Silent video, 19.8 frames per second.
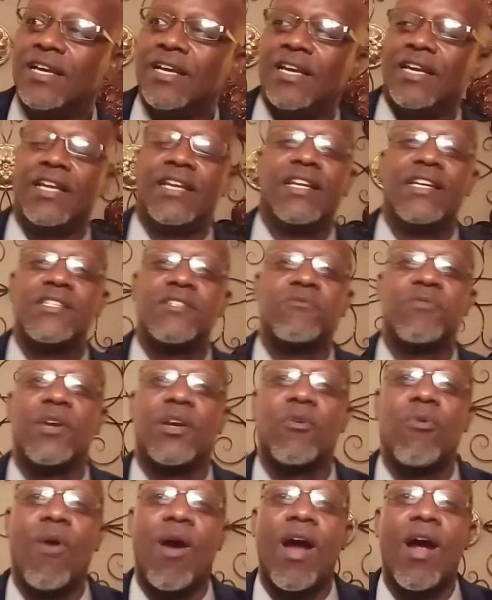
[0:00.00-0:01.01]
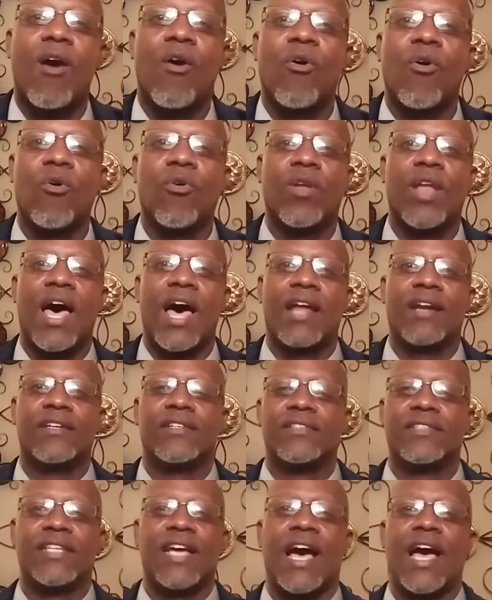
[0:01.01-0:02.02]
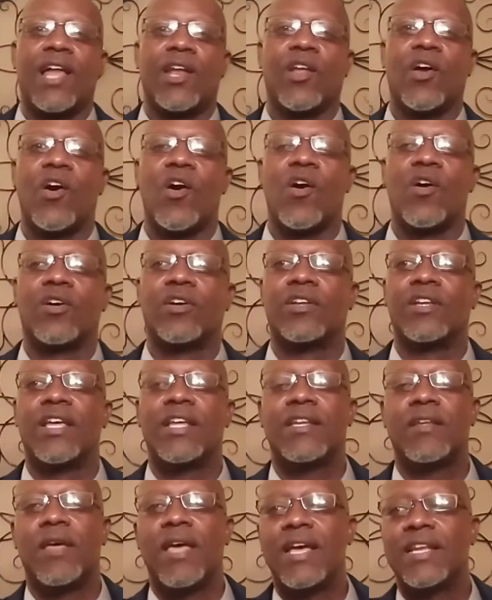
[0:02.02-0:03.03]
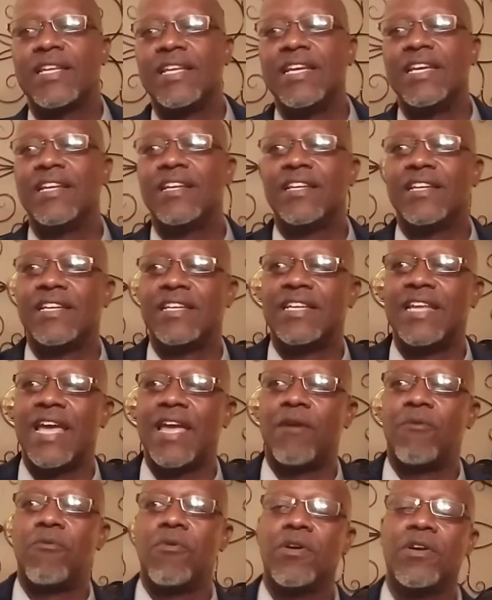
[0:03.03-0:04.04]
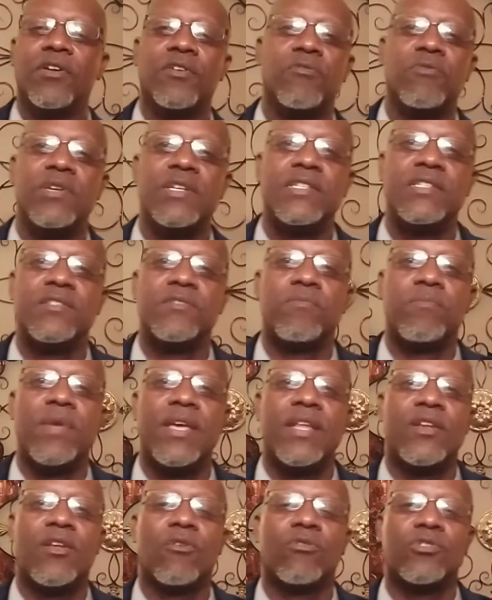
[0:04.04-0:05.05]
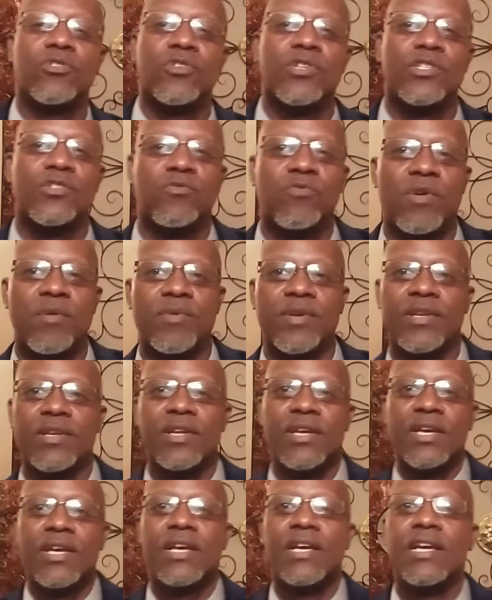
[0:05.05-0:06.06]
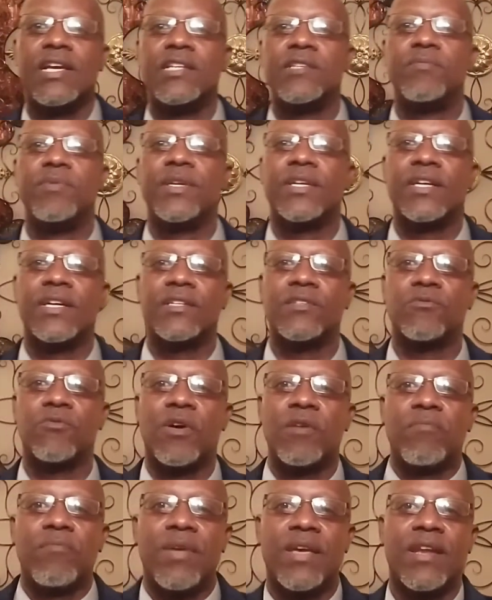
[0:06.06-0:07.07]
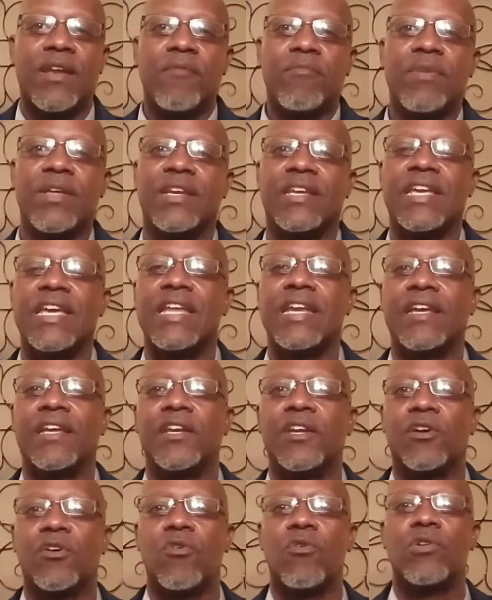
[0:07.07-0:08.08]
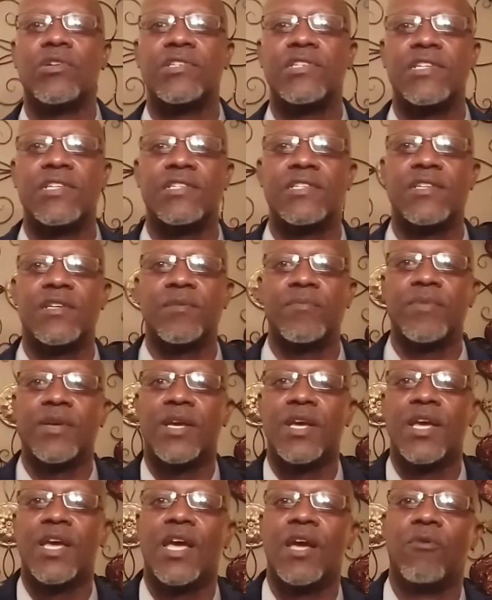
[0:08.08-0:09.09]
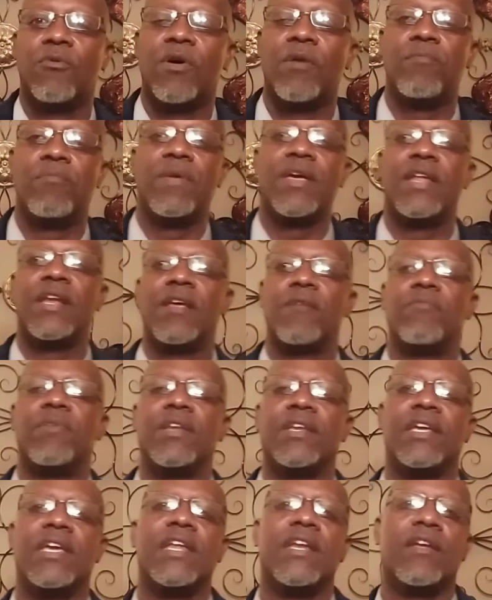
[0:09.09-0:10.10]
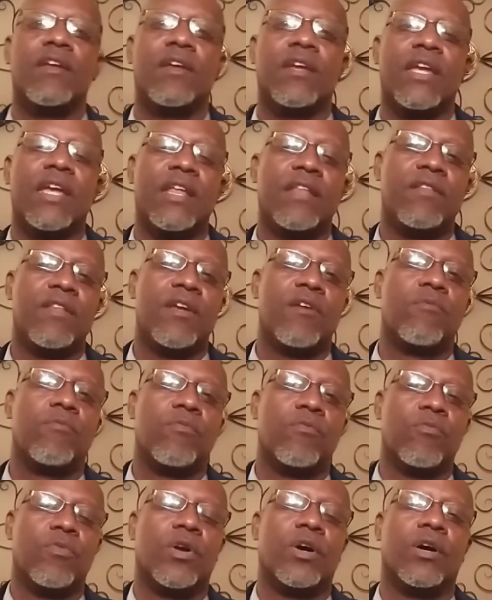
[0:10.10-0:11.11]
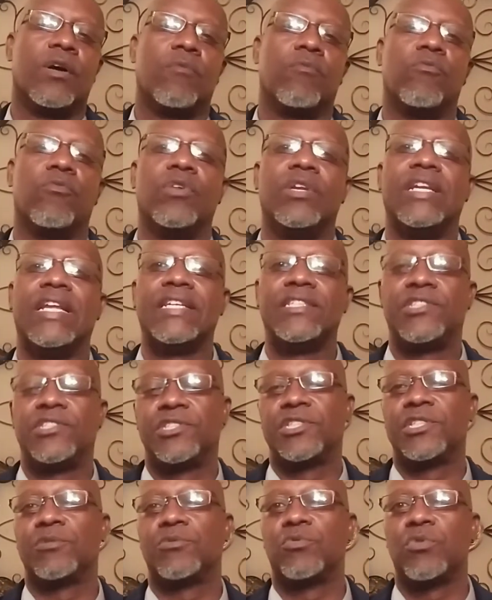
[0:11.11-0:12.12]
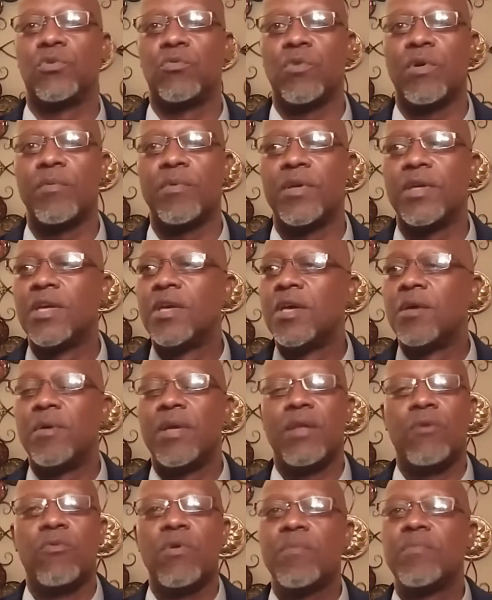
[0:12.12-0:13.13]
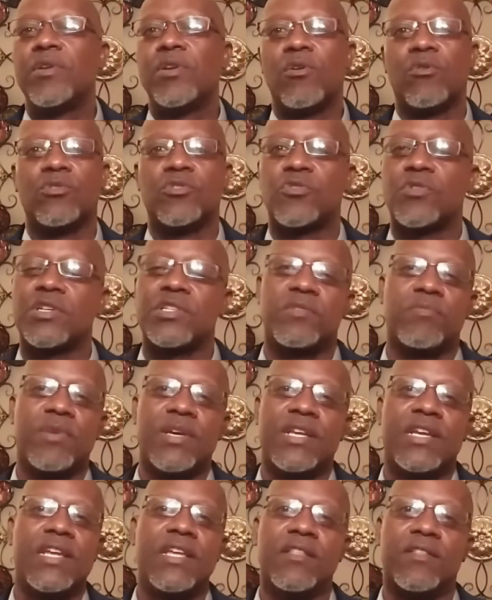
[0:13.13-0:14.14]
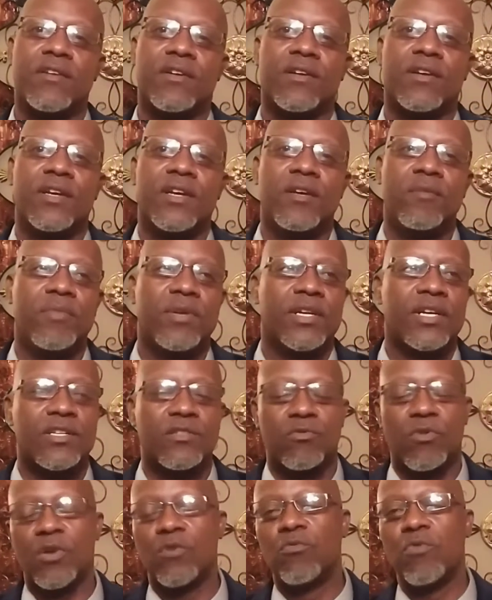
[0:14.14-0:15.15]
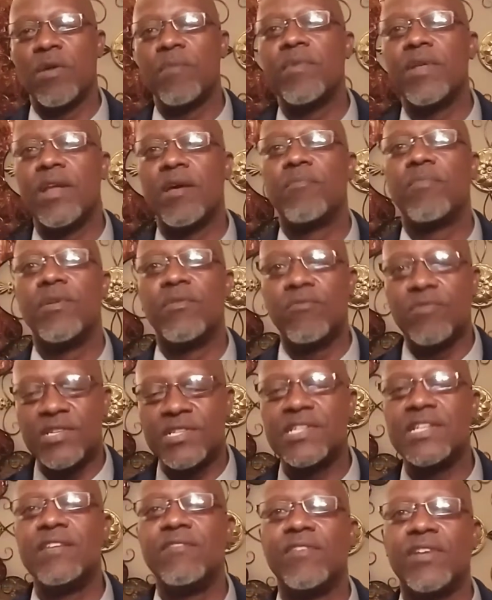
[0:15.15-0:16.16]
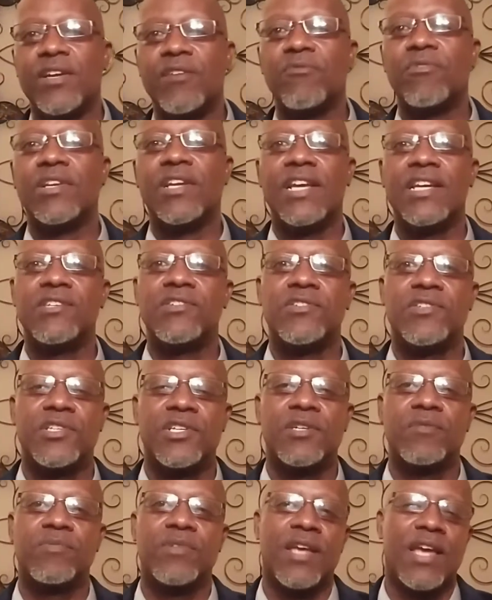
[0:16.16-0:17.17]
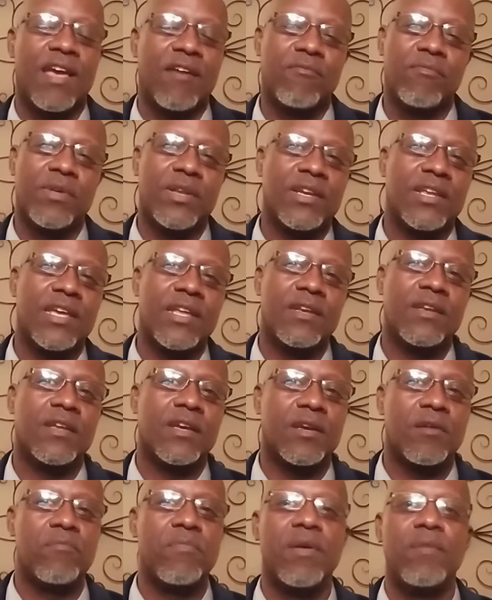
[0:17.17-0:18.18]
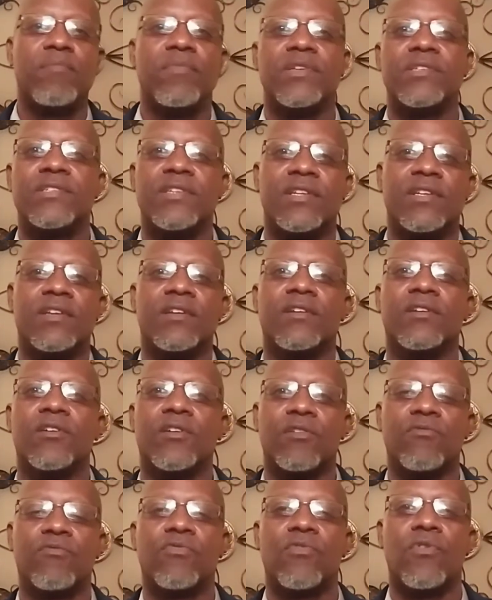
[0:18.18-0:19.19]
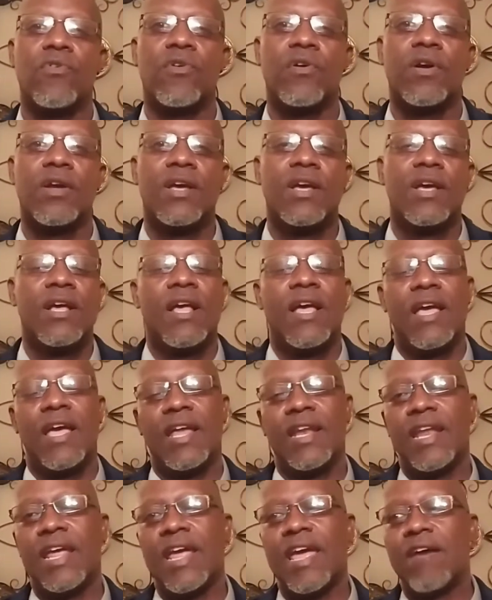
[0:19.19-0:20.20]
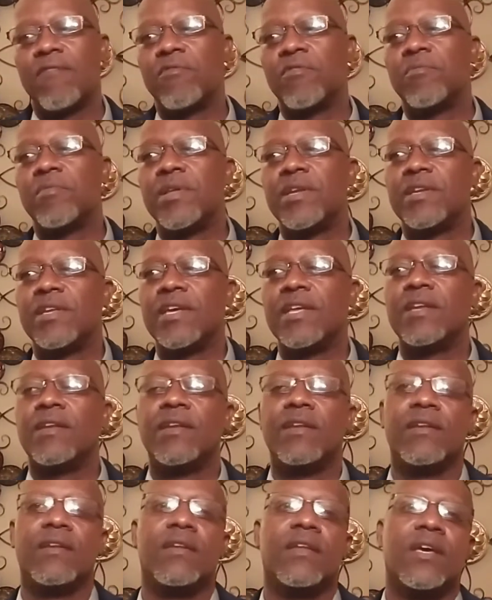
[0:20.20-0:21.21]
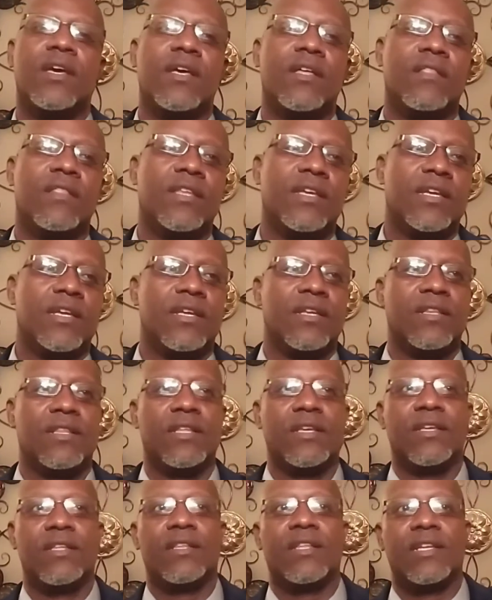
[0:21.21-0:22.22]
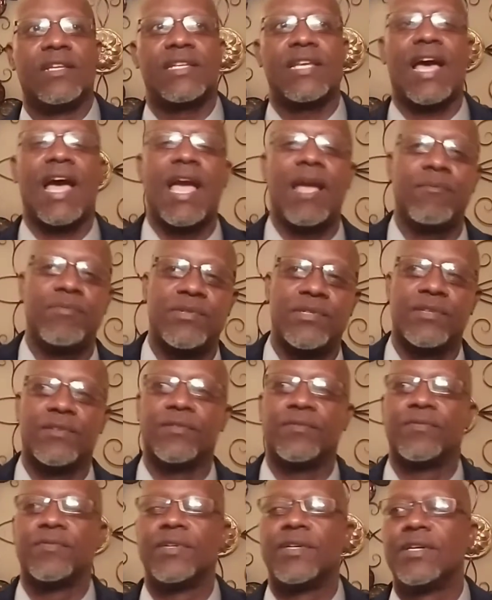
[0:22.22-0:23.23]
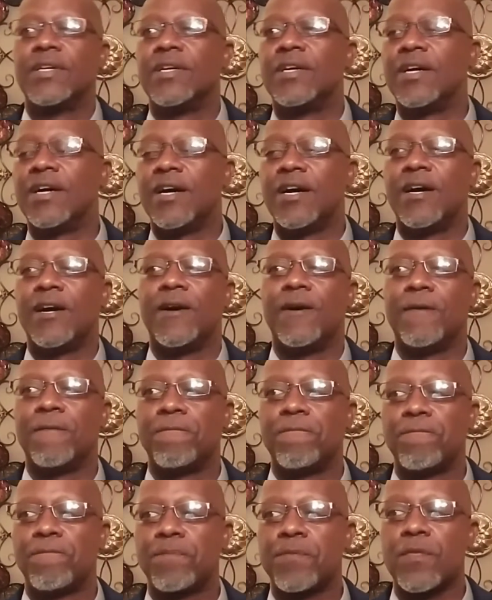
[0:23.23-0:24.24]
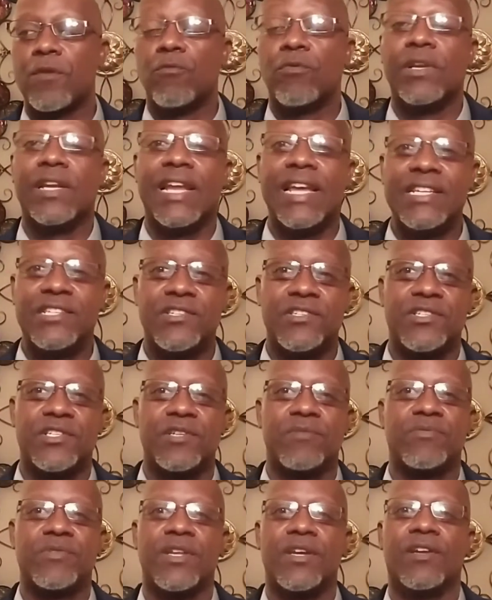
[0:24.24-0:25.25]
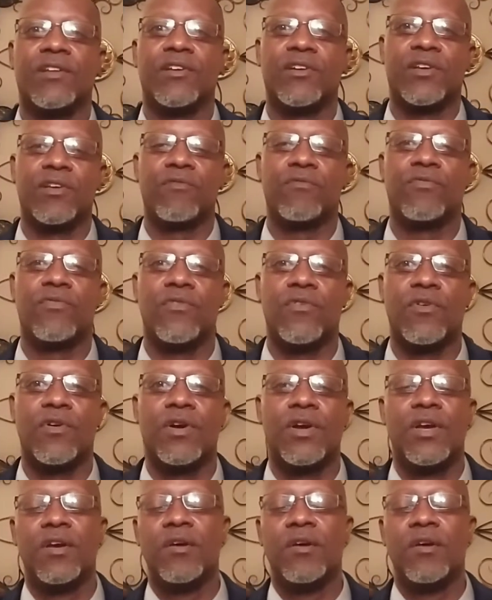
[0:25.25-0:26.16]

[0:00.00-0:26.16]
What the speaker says: It doesn't require a whole lot of dialogue. At the end of the day, one of the reasons men don't trust women is because what men have been getting in the court system and what men have been getting in their relationships with women. And women don't trust men either, because what women have been receiving in relationships, they haven't been getting the commitments that they're looking for, and they haven't been getting the types of relationships they're looking for.